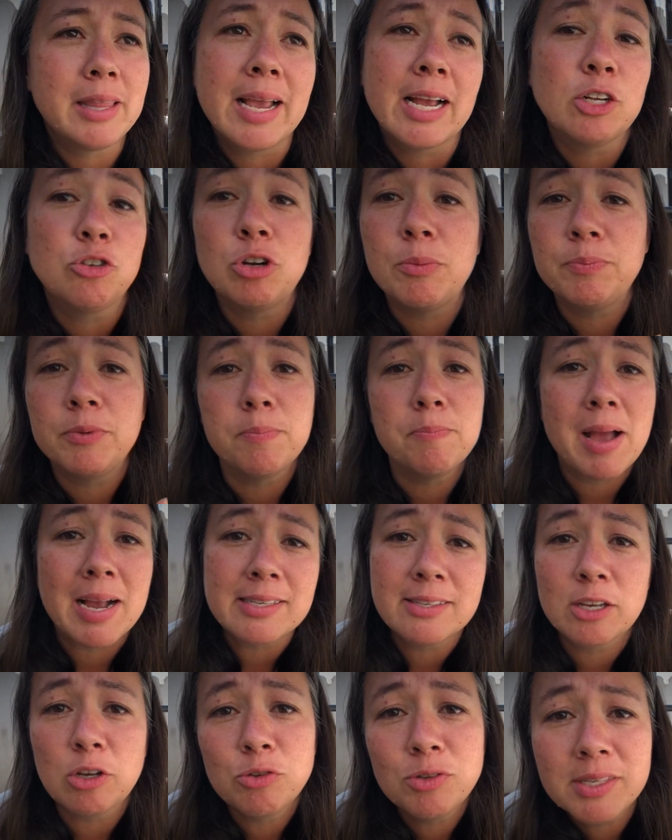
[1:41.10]
going to take a trip to
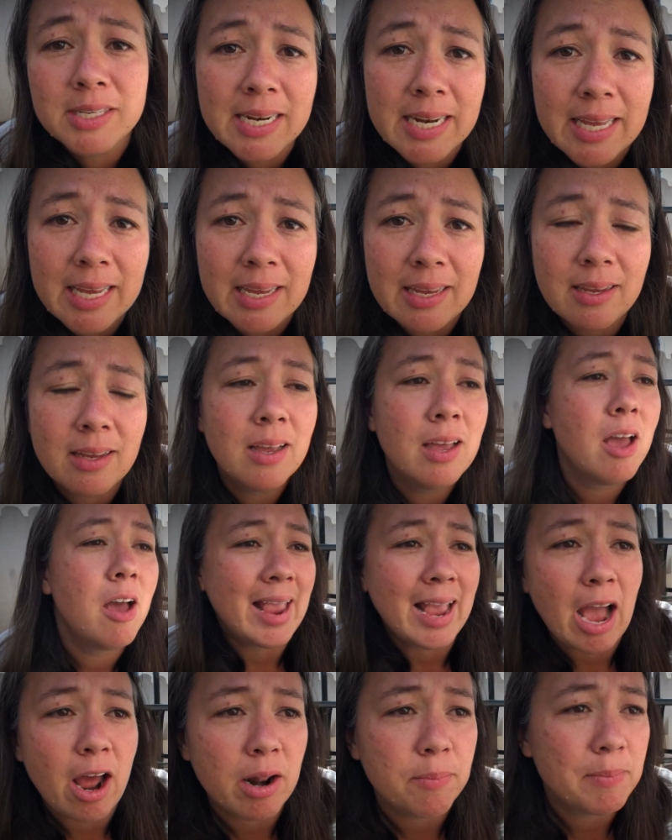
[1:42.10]
Mexico City,
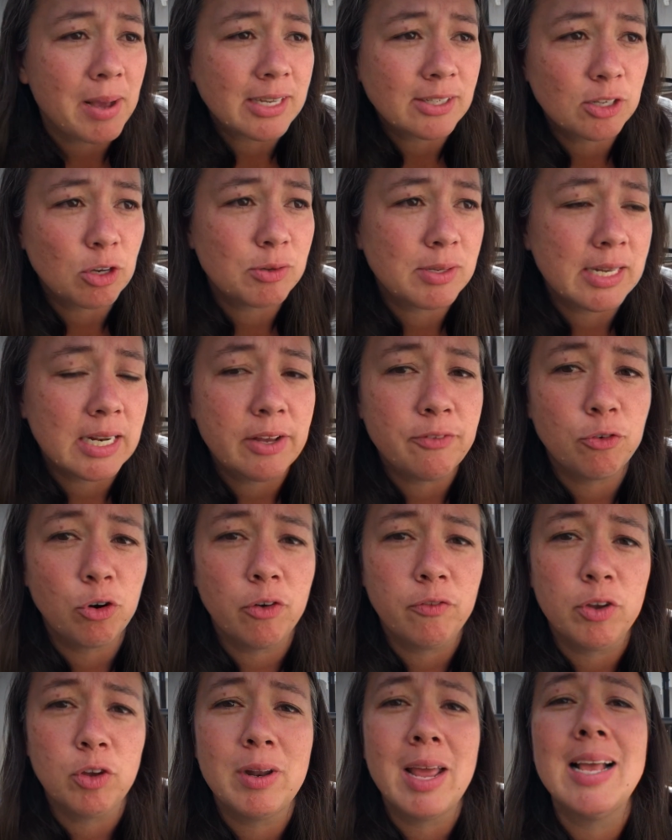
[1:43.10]
hang out in Mexico City
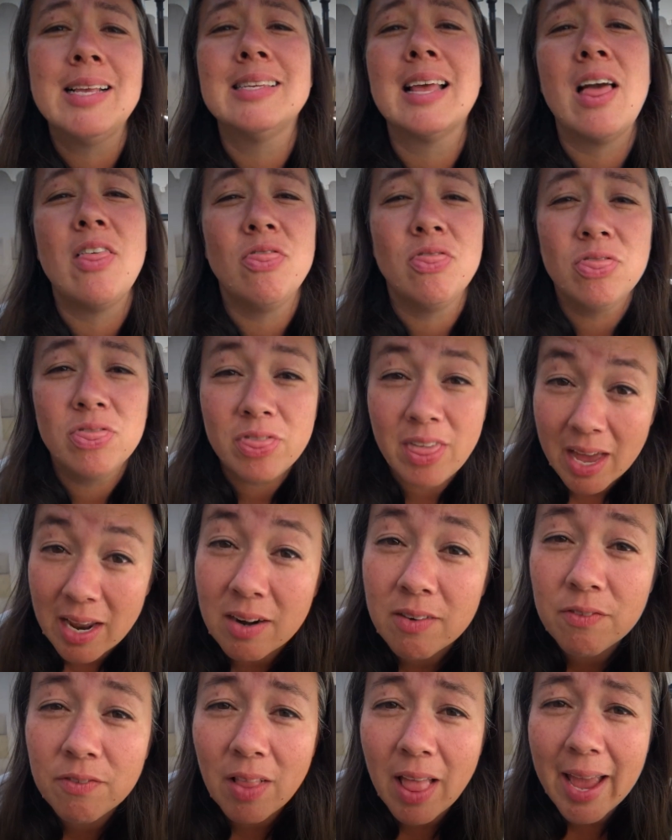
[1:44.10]
for a few days and
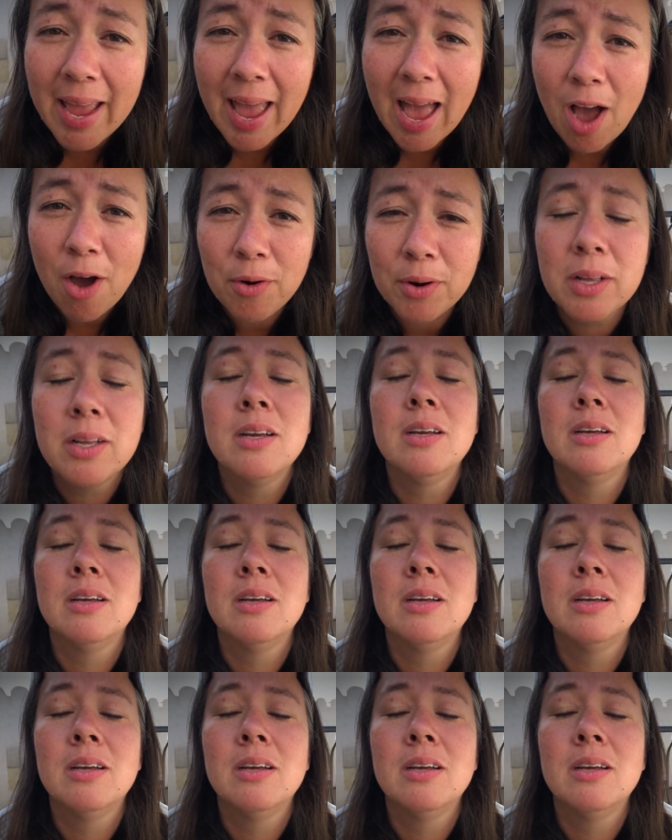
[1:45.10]
then fly out.